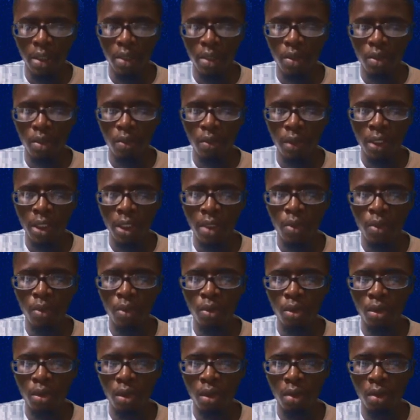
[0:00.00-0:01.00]
So we need to
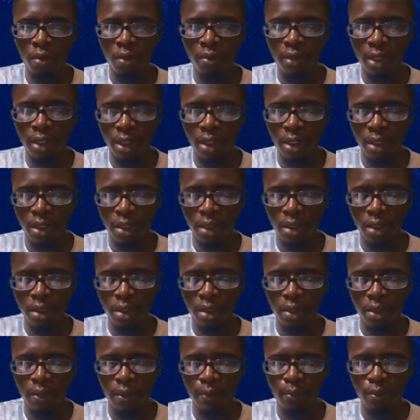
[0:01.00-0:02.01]
solve
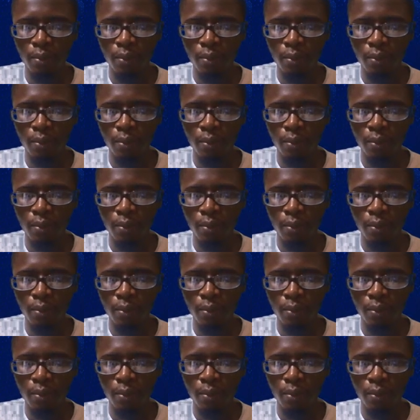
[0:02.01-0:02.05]
this.